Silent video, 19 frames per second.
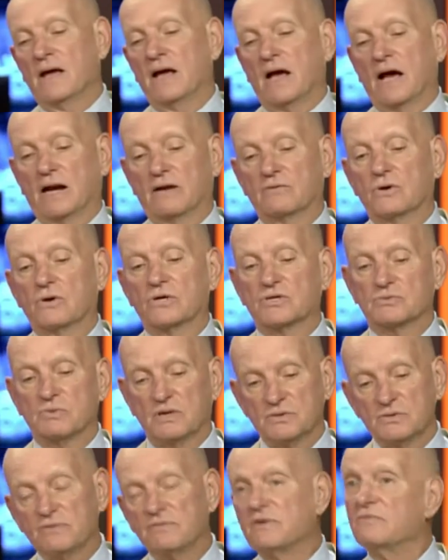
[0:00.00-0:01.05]
And of course,
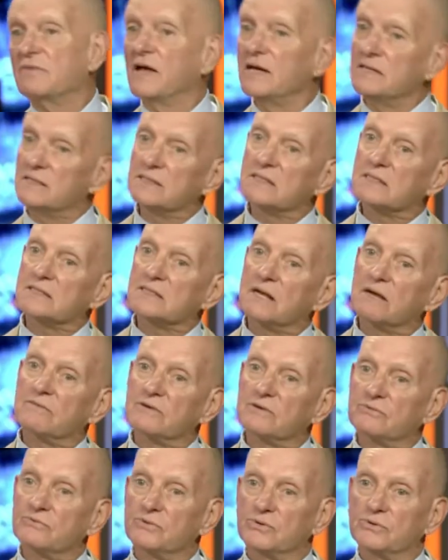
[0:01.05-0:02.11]
once we've invented this
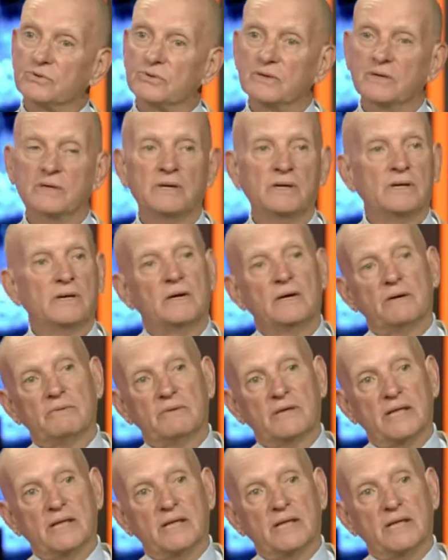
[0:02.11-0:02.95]
lovely rule, we